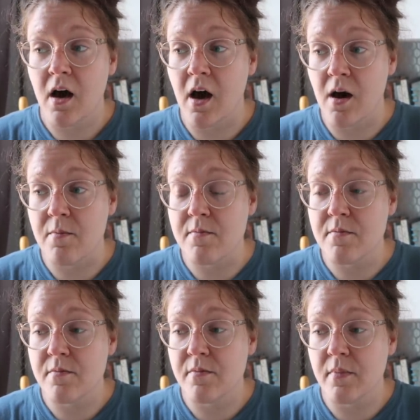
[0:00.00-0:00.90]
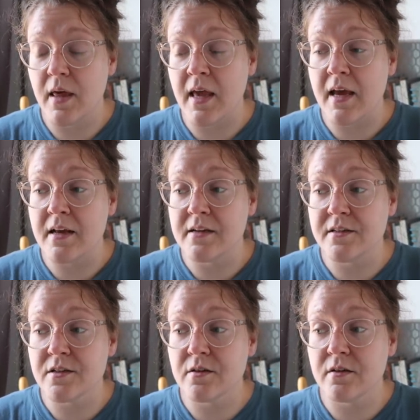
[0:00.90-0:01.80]
and
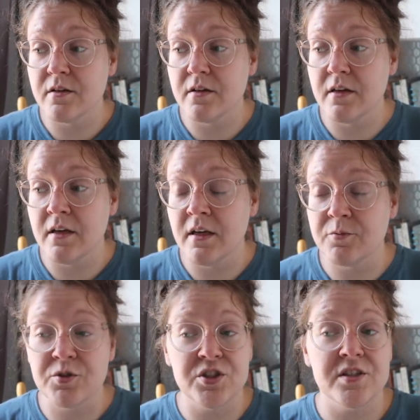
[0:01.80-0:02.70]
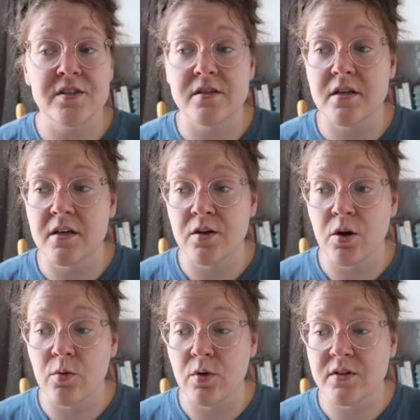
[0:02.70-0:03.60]
it was just, you
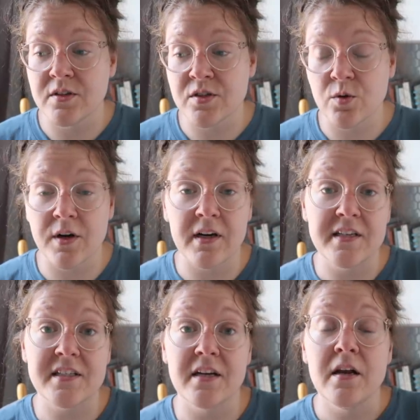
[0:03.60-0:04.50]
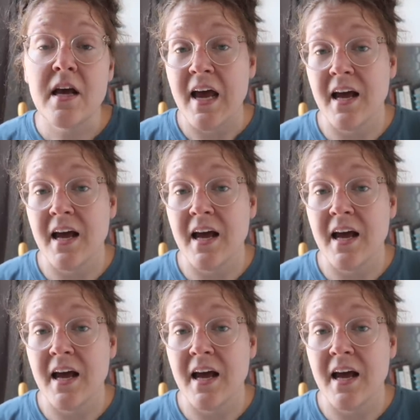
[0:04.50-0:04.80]
know, disorganized and,